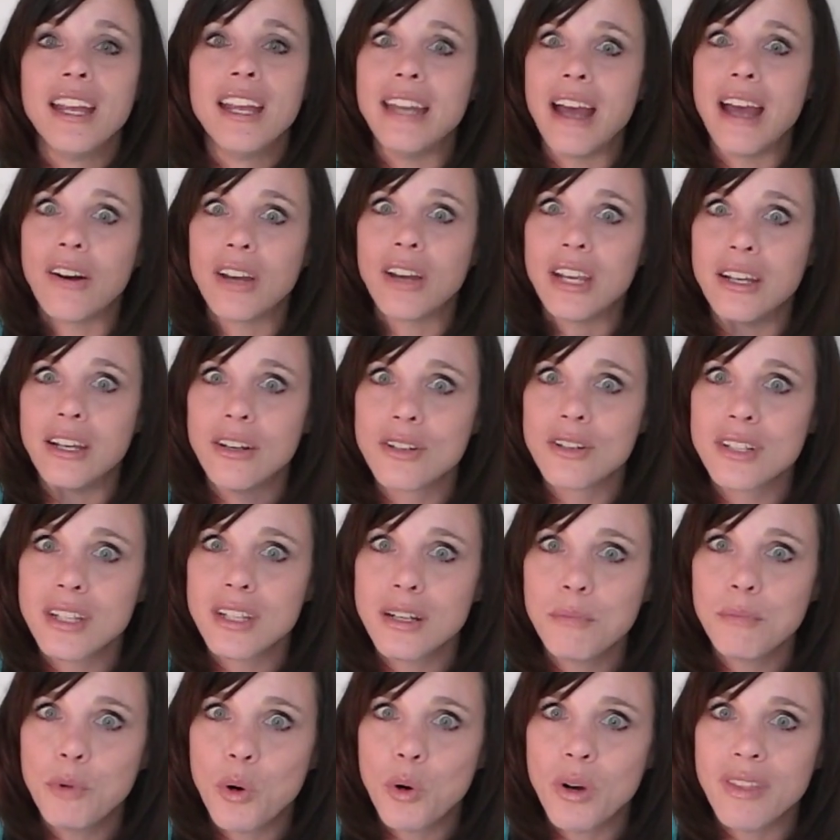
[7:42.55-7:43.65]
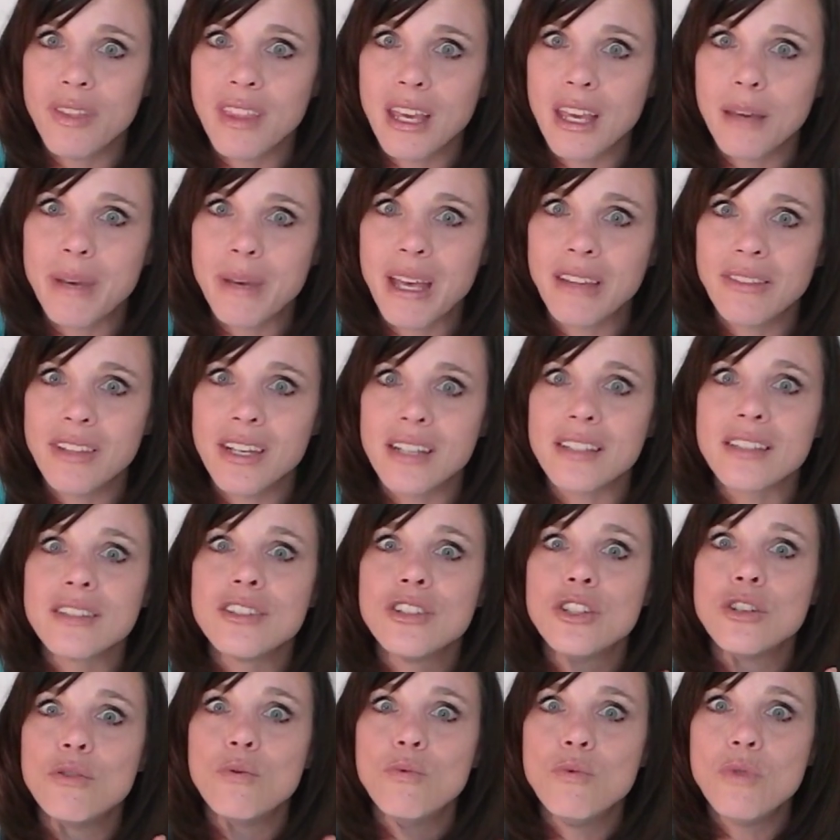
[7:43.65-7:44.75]
Now, here's an important thing about this.
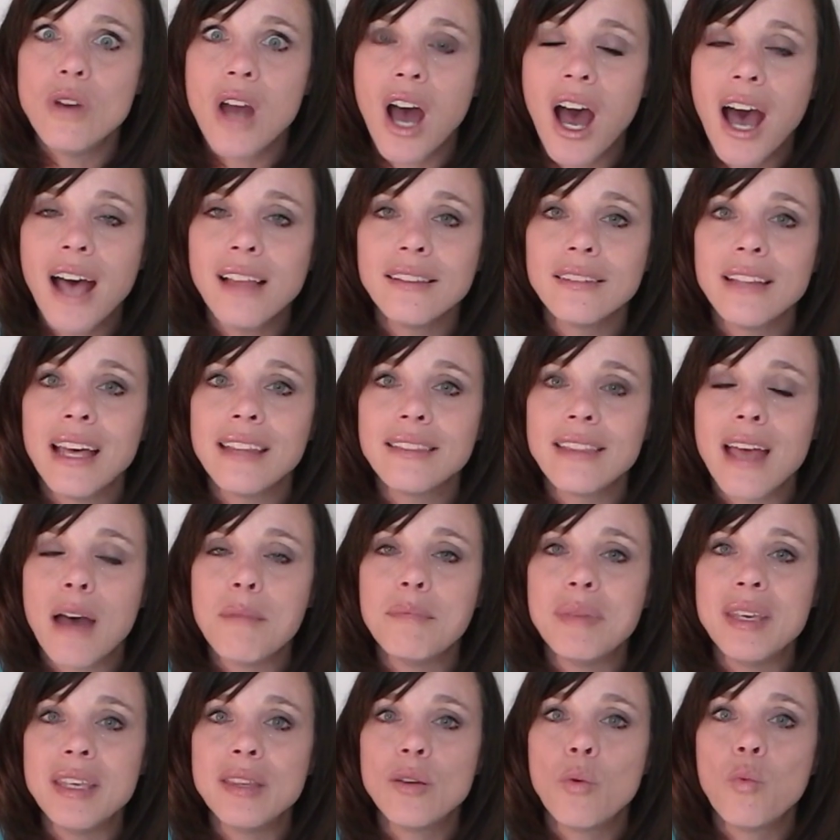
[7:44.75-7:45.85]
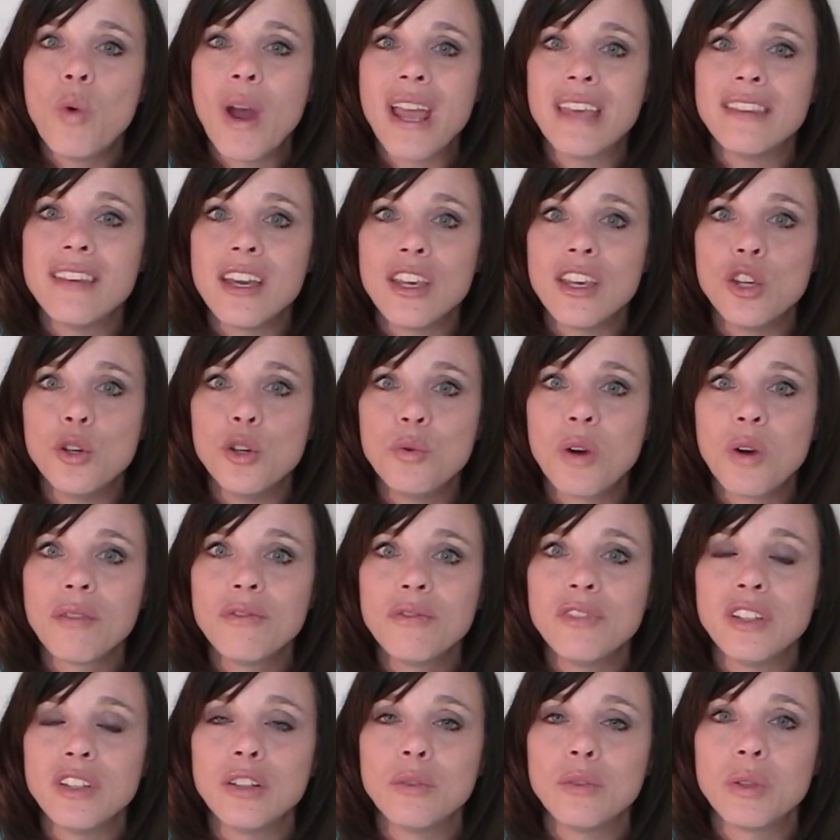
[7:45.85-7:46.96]
Do not let that be the way that you are
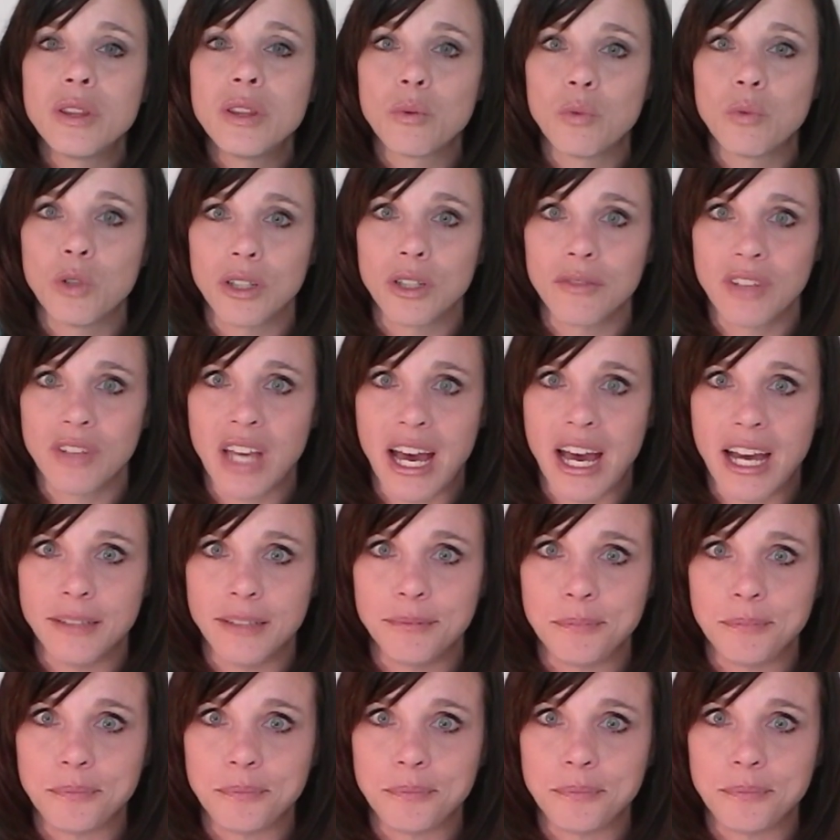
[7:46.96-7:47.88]
filled with the Word of God.